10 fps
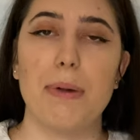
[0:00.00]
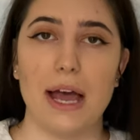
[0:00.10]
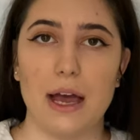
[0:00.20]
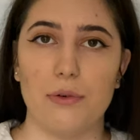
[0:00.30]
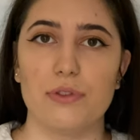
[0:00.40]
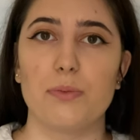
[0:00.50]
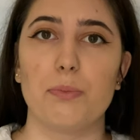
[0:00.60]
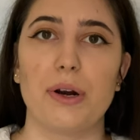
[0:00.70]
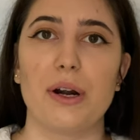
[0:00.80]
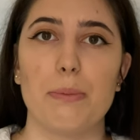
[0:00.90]
pound
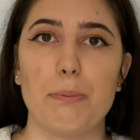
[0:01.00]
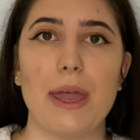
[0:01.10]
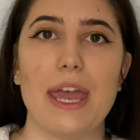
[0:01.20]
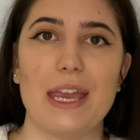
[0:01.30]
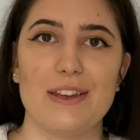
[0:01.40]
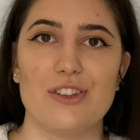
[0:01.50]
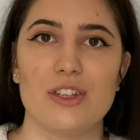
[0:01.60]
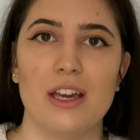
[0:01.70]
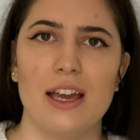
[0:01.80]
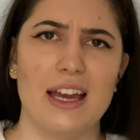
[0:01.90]
per page
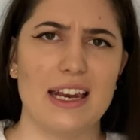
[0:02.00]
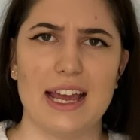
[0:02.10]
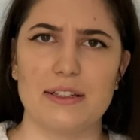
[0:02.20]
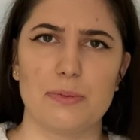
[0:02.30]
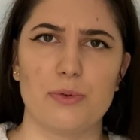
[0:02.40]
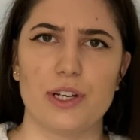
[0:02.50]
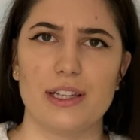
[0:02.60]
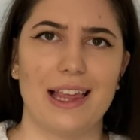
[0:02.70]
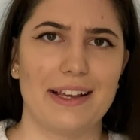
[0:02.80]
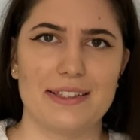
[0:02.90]
and I had to print
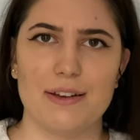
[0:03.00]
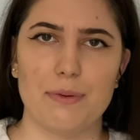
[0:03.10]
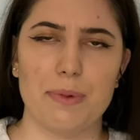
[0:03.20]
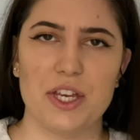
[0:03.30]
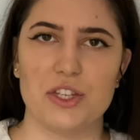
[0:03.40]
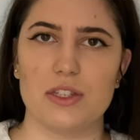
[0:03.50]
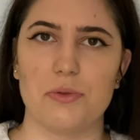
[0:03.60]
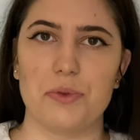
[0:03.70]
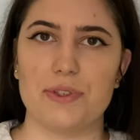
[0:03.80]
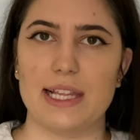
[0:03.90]
like seven pages so
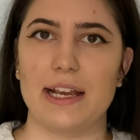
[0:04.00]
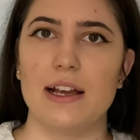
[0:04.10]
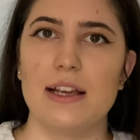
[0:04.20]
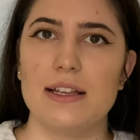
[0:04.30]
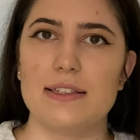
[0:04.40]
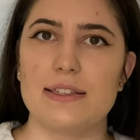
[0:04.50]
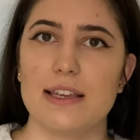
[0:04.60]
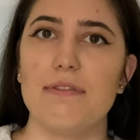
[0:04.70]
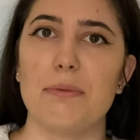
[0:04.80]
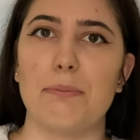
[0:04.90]
it was like
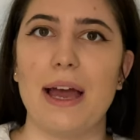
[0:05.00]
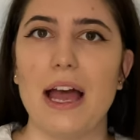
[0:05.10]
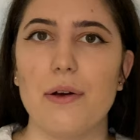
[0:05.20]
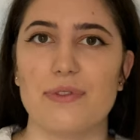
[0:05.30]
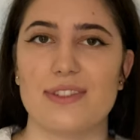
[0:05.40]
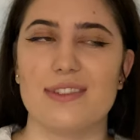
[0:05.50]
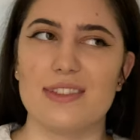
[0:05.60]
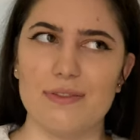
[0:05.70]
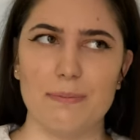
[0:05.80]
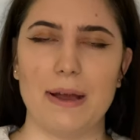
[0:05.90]
seven pounds
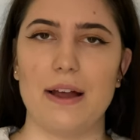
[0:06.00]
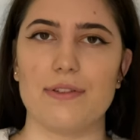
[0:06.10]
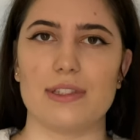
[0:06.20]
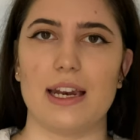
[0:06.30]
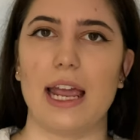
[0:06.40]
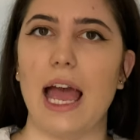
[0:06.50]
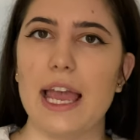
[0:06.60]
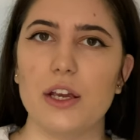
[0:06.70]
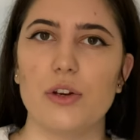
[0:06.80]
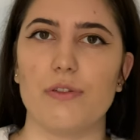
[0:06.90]
seven pounds that I,
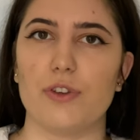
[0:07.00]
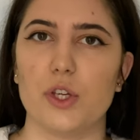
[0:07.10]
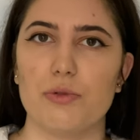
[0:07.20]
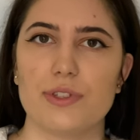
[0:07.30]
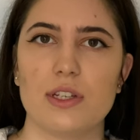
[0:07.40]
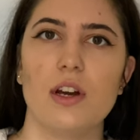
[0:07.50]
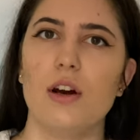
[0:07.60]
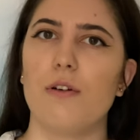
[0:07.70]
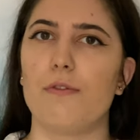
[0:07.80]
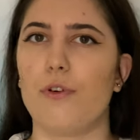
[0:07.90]
I could have used
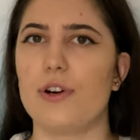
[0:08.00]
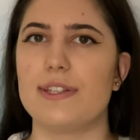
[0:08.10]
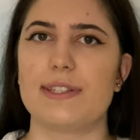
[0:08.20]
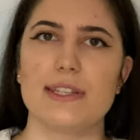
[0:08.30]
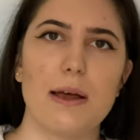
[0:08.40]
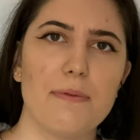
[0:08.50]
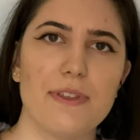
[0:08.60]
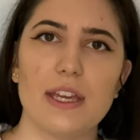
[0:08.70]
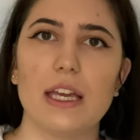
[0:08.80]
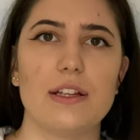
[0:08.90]
for
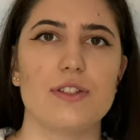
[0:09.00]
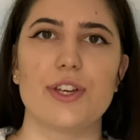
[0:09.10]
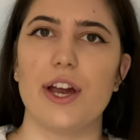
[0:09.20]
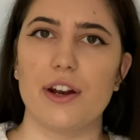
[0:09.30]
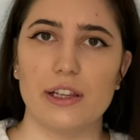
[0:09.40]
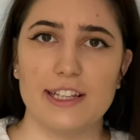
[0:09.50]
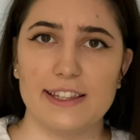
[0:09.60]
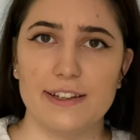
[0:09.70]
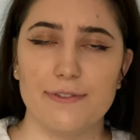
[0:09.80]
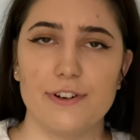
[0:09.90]
something entirely
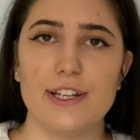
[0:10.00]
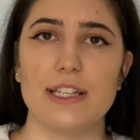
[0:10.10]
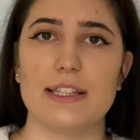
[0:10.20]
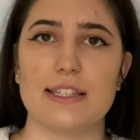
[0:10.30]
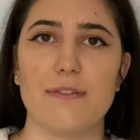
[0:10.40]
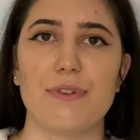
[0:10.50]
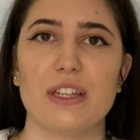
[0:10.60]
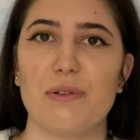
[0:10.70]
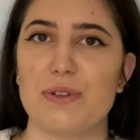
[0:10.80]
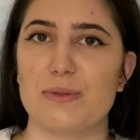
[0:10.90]
different and something
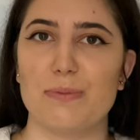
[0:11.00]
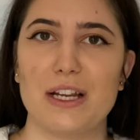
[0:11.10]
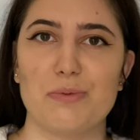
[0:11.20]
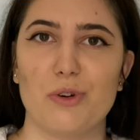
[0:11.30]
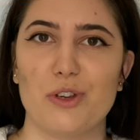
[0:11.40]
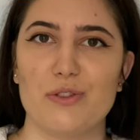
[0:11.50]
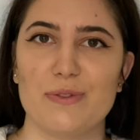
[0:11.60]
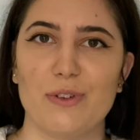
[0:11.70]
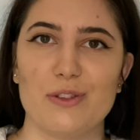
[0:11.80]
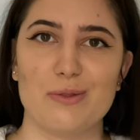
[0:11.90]
that was much more
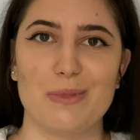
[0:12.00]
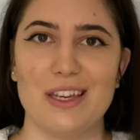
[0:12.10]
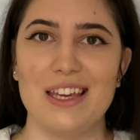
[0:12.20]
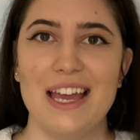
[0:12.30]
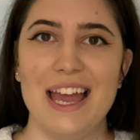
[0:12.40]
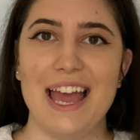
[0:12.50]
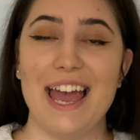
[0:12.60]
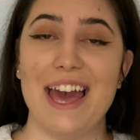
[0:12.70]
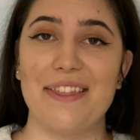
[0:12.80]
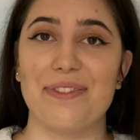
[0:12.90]
useful to me
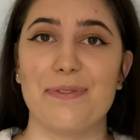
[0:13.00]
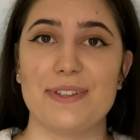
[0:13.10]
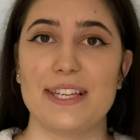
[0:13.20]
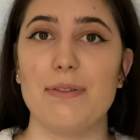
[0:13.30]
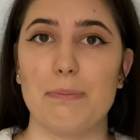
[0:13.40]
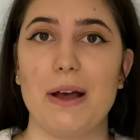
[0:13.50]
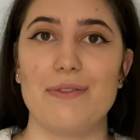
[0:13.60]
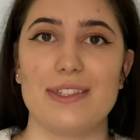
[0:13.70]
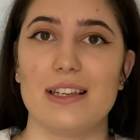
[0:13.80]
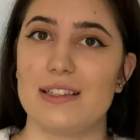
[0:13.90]
and seven
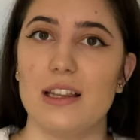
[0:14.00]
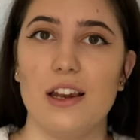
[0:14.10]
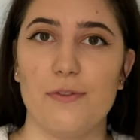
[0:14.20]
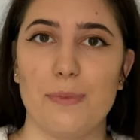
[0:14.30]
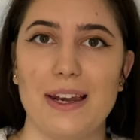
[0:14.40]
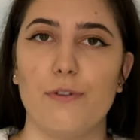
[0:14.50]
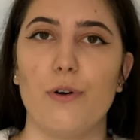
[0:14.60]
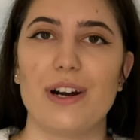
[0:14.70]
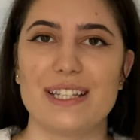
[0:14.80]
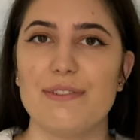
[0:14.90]
pounds is a lot of money
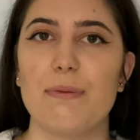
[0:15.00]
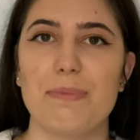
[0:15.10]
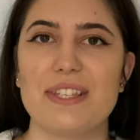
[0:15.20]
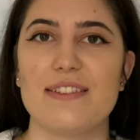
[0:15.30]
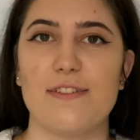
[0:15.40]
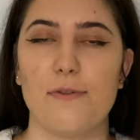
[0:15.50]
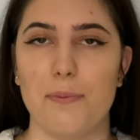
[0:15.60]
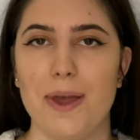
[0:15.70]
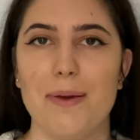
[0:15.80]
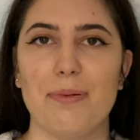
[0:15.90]
for seven pieces of
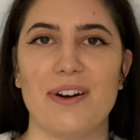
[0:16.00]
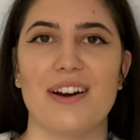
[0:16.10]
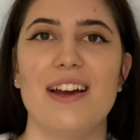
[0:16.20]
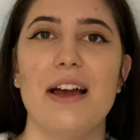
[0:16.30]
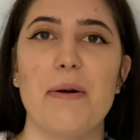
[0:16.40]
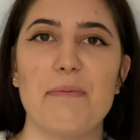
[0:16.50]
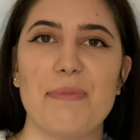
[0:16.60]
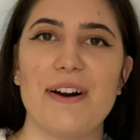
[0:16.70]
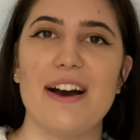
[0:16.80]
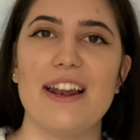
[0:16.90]
paper
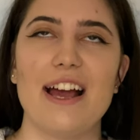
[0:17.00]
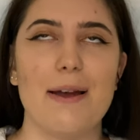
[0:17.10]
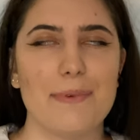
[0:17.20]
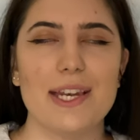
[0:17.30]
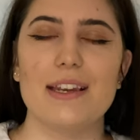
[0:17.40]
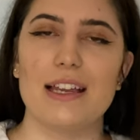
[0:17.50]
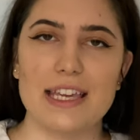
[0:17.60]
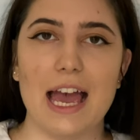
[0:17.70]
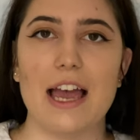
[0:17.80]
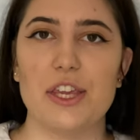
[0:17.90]
but I mean
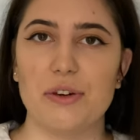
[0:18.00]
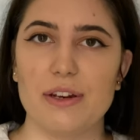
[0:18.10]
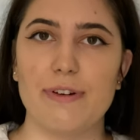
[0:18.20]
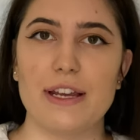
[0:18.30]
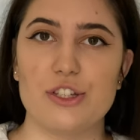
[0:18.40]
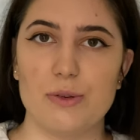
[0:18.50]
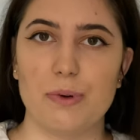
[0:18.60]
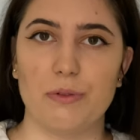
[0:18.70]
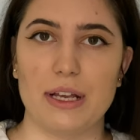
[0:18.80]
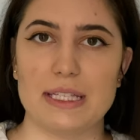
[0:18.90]
yeah you can find
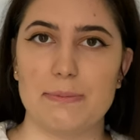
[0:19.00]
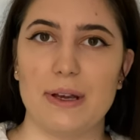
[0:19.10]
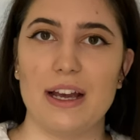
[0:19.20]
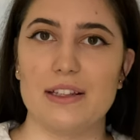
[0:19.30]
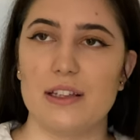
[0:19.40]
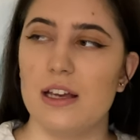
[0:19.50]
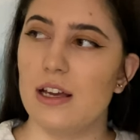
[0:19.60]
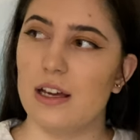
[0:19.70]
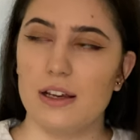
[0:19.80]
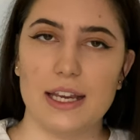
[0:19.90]
cheaper ones but
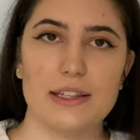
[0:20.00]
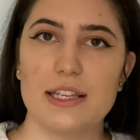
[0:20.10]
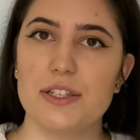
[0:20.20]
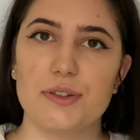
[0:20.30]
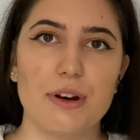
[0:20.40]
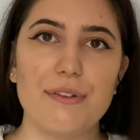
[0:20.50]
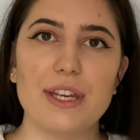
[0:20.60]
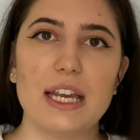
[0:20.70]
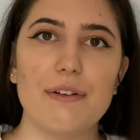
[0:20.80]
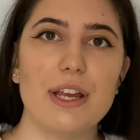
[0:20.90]
in this
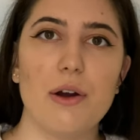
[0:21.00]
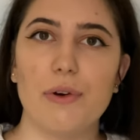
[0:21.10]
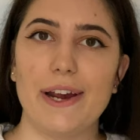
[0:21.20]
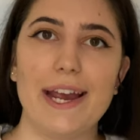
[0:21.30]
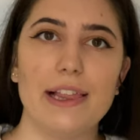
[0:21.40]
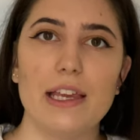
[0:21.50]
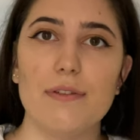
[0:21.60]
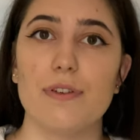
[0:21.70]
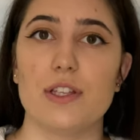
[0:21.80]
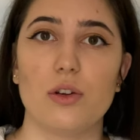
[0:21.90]
surrounding area where I
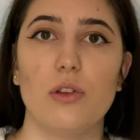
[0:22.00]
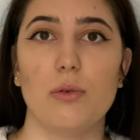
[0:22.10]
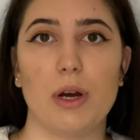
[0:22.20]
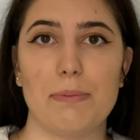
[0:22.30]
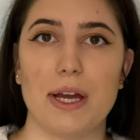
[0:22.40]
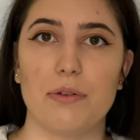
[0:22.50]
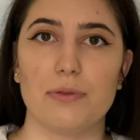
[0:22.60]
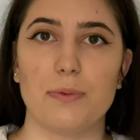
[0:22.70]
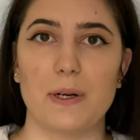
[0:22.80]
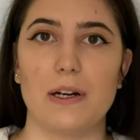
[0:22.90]
live it's only one
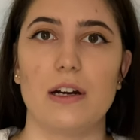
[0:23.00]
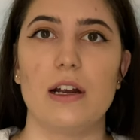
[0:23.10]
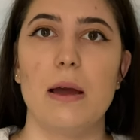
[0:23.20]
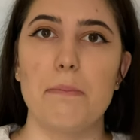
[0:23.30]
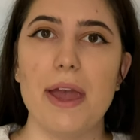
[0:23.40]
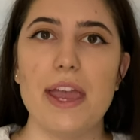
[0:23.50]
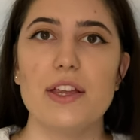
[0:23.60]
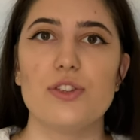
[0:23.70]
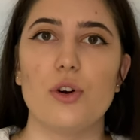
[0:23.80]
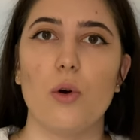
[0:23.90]
pound per
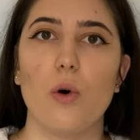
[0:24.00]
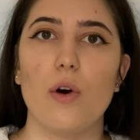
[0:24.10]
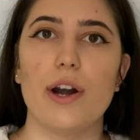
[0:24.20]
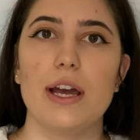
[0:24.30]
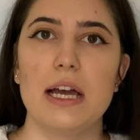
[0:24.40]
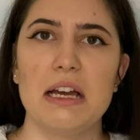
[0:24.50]
page or